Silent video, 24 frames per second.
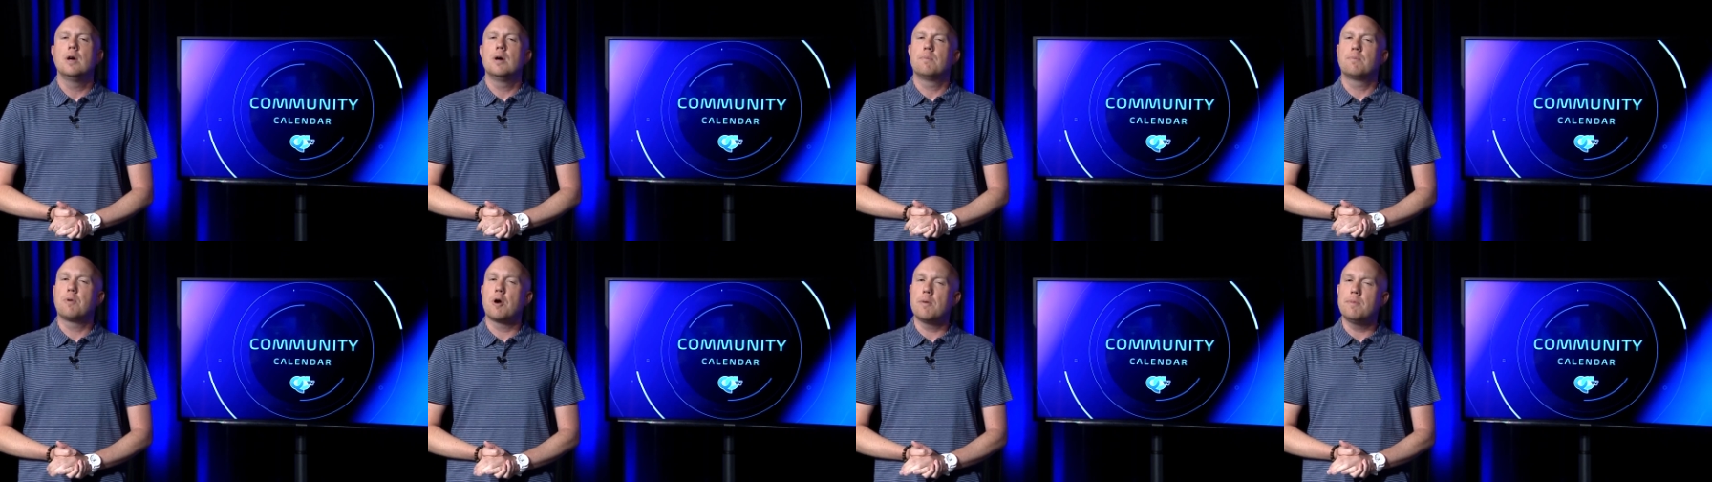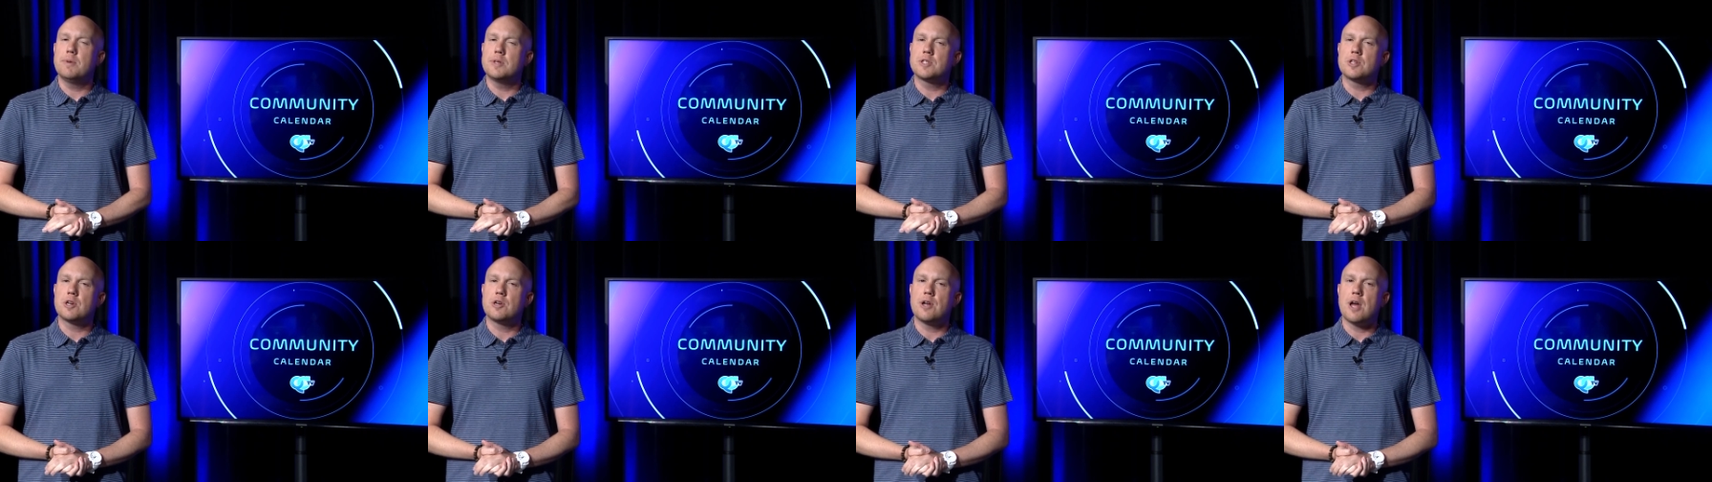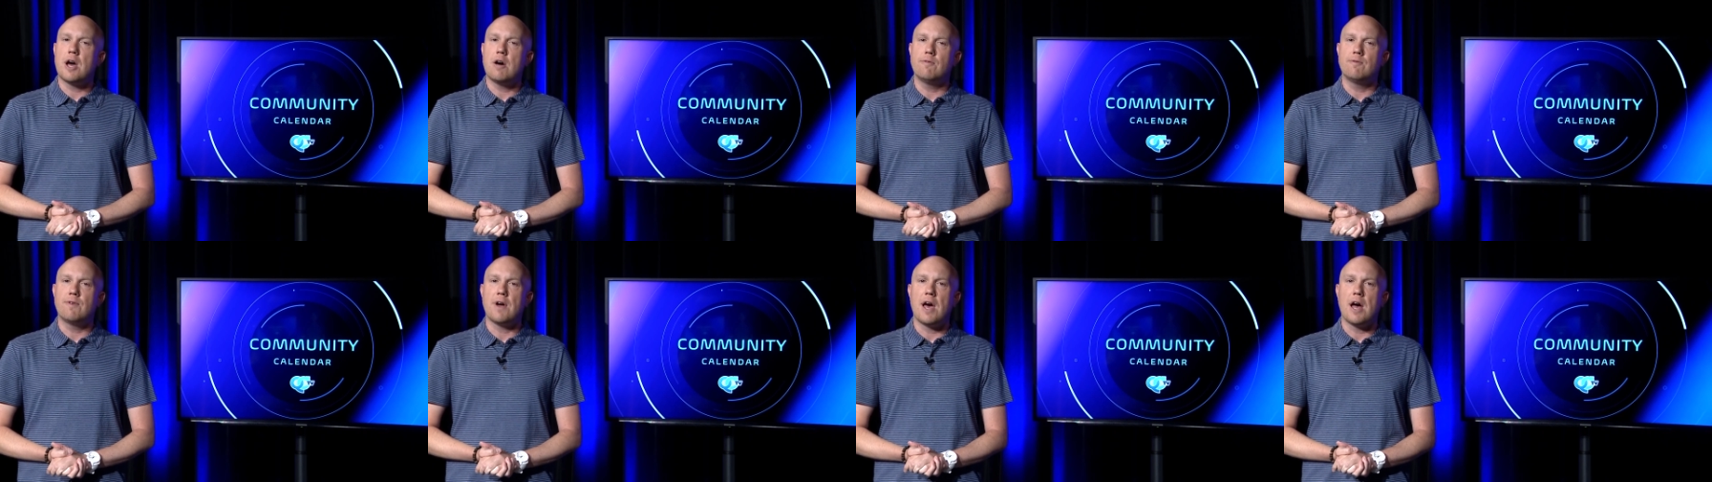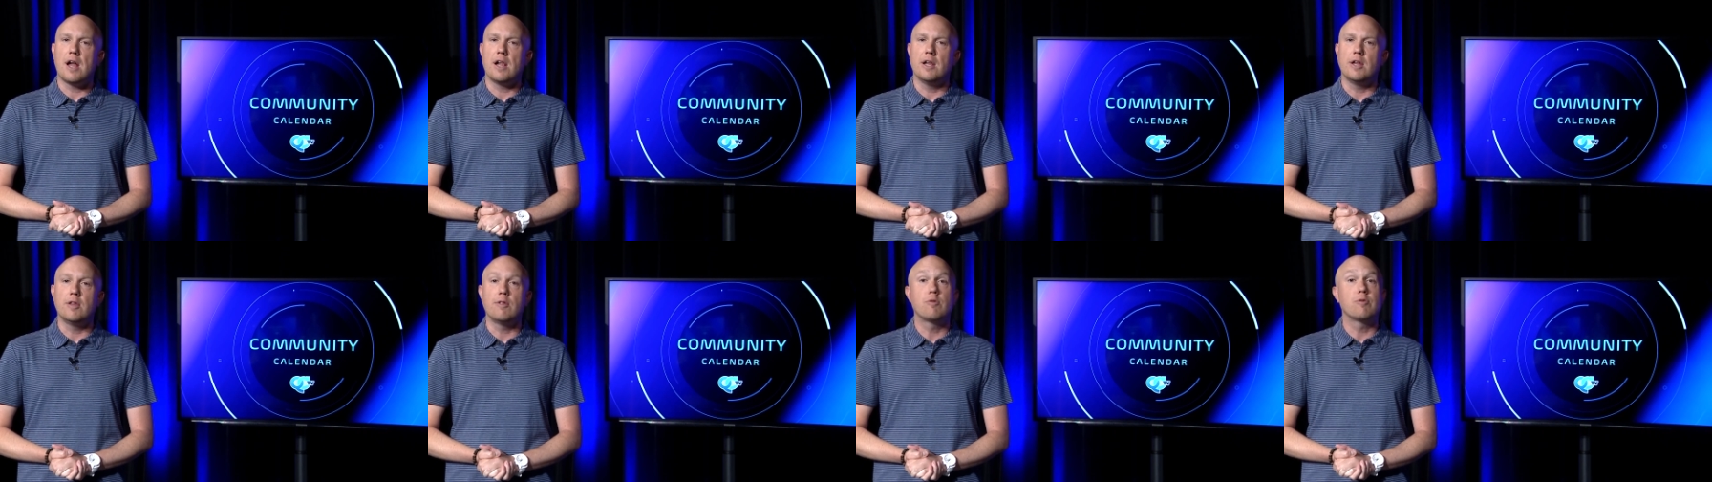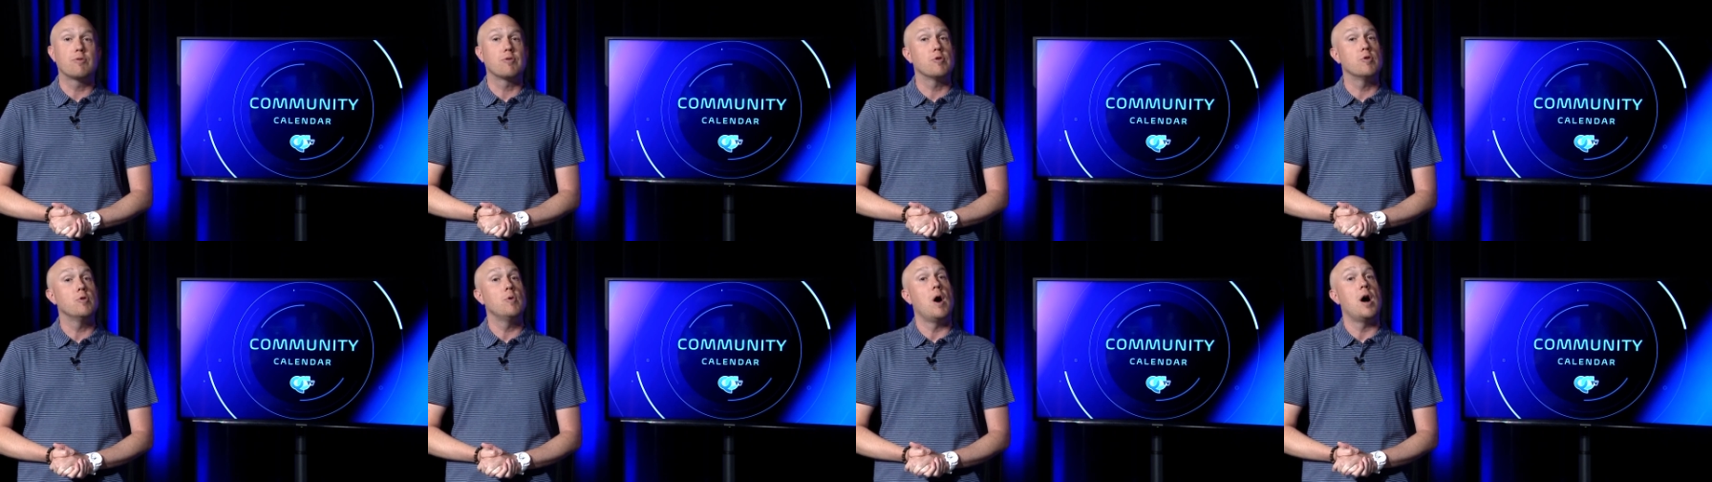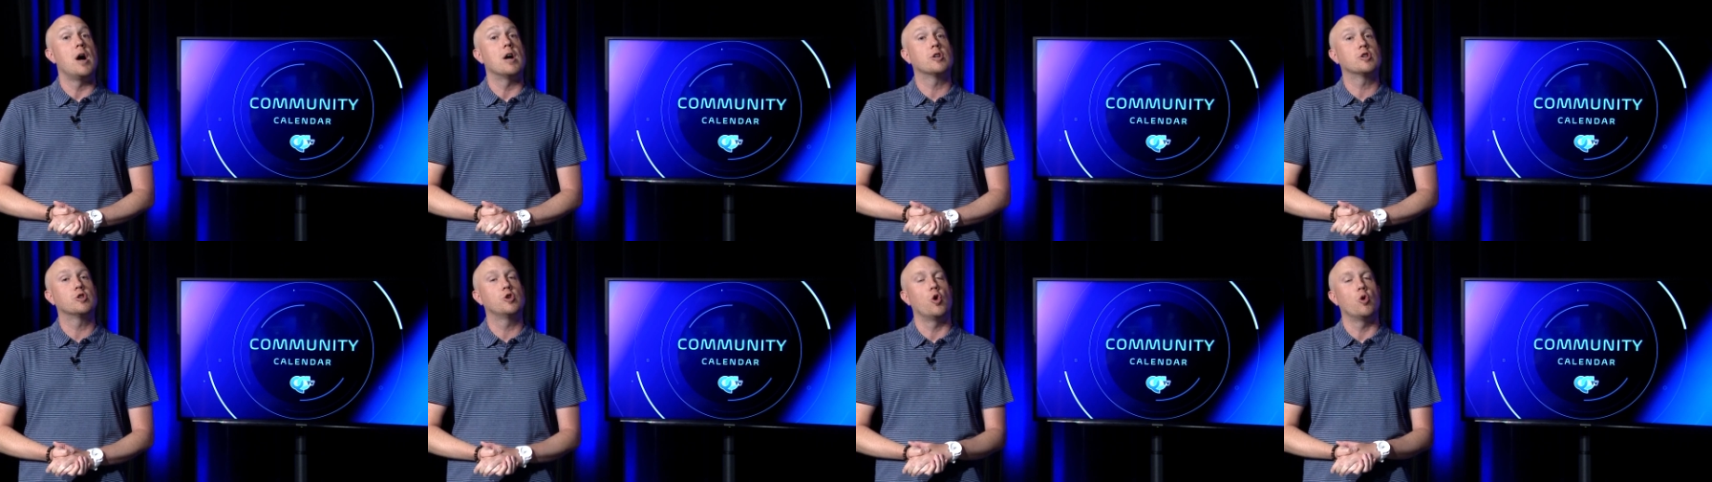Permits are now valid through
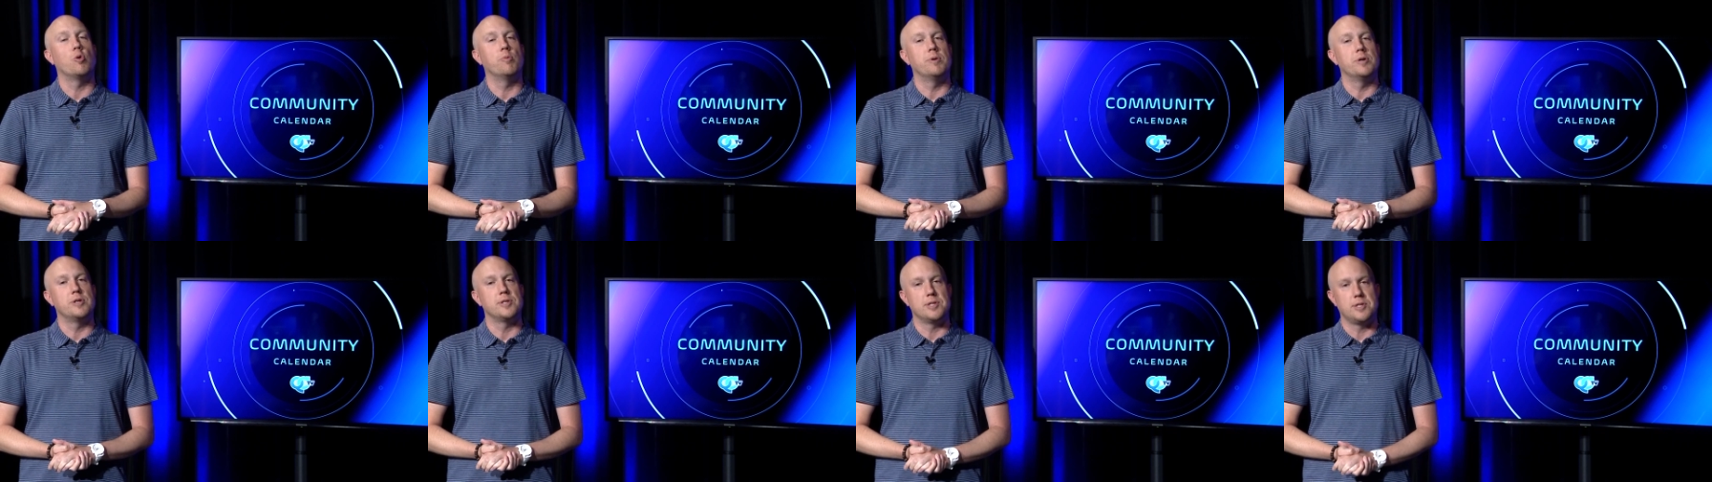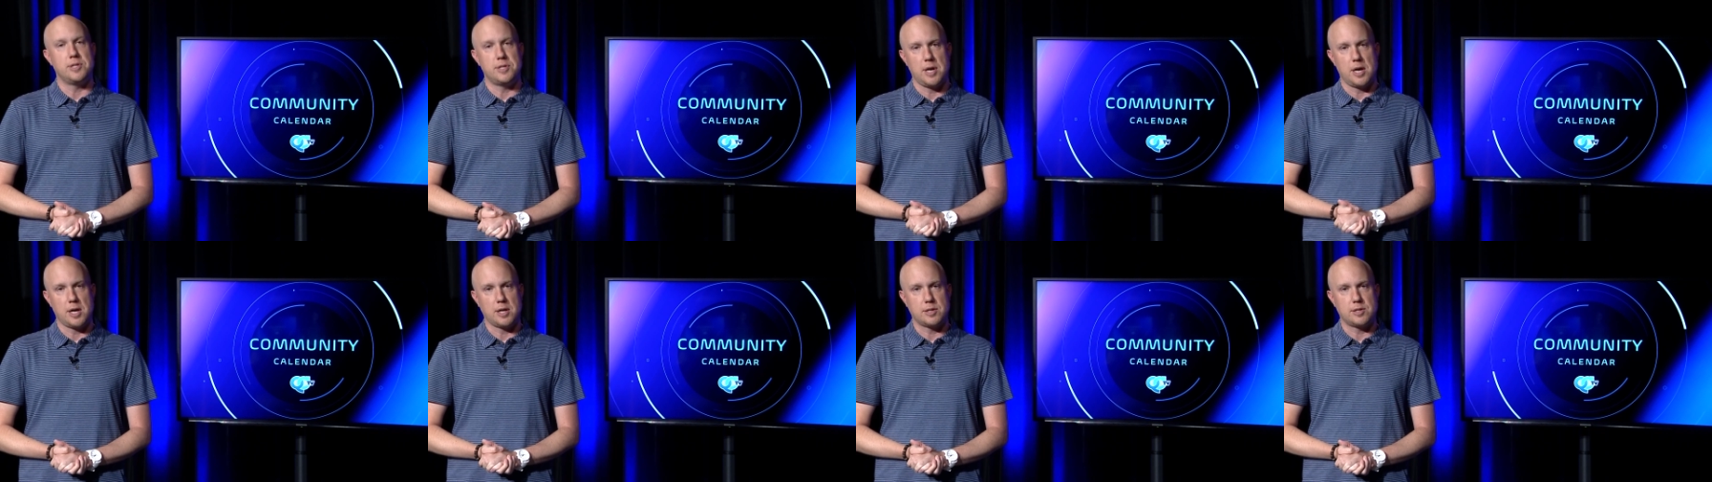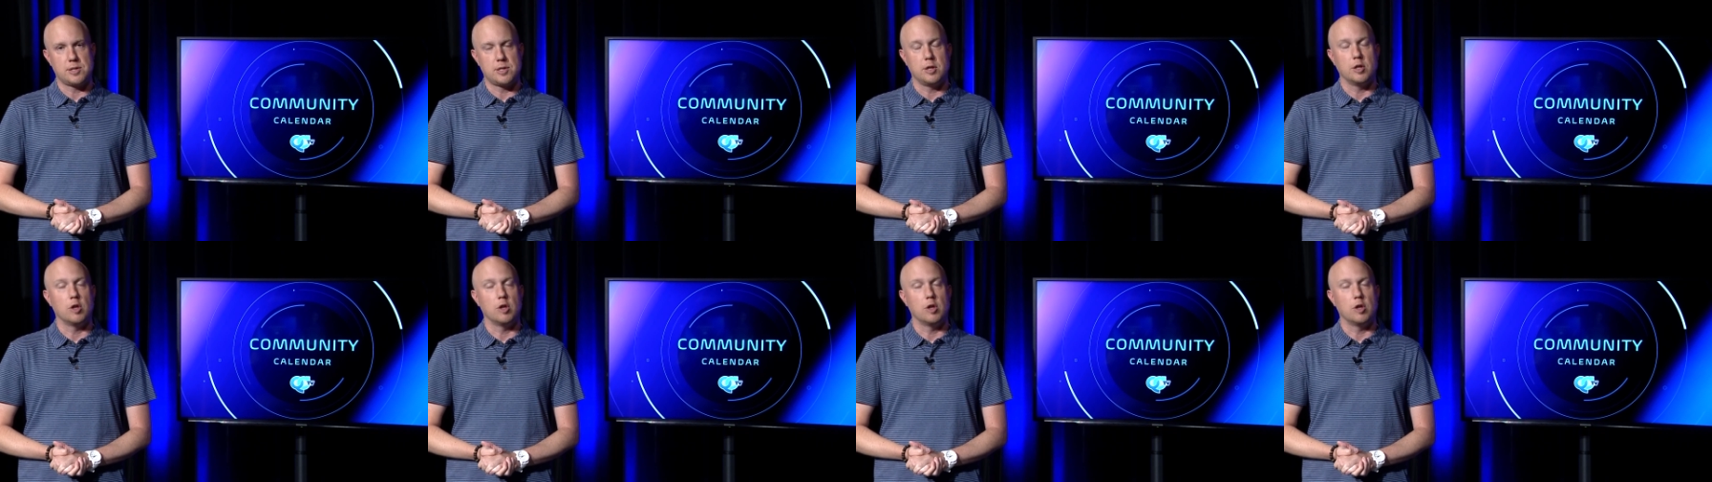October 6th.